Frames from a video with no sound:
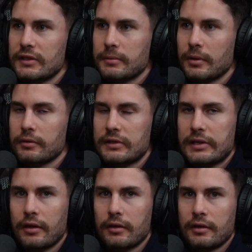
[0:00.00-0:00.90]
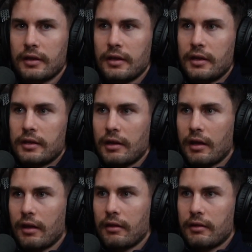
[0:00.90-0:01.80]
as well? So,
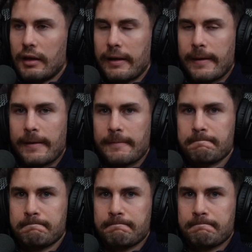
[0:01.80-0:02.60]
yeah. I